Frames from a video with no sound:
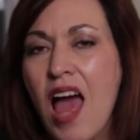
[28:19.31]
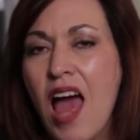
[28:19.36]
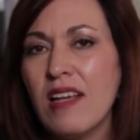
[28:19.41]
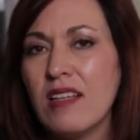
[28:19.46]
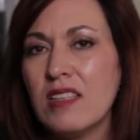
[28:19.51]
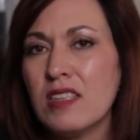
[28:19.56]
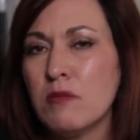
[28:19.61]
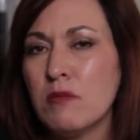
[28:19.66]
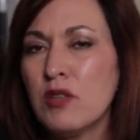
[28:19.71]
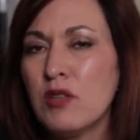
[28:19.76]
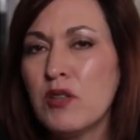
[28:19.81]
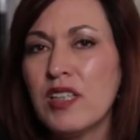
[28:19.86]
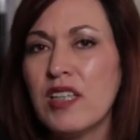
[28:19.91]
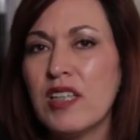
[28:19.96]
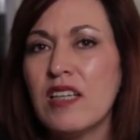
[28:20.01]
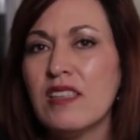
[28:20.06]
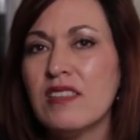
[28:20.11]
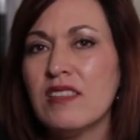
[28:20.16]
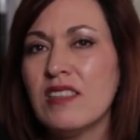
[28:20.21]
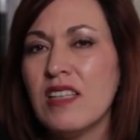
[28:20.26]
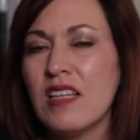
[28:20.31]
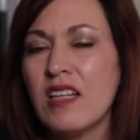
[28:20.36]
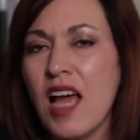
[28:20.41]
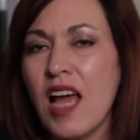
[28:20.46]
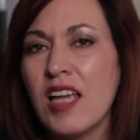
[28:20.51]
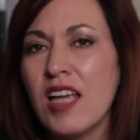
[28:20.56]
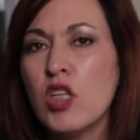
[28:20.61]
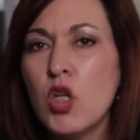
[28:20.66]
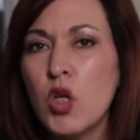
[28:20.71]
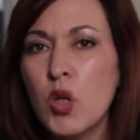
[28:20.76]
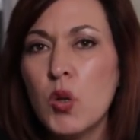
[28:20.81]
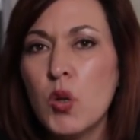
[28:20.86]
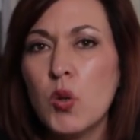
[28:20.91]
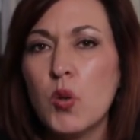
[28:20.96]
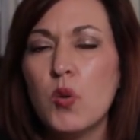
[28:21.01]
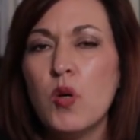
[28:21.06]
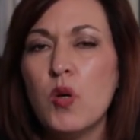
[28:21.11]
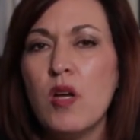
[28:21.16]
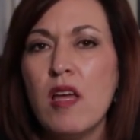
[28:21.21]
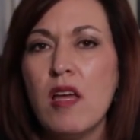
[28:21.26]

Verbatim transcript: experience and i knew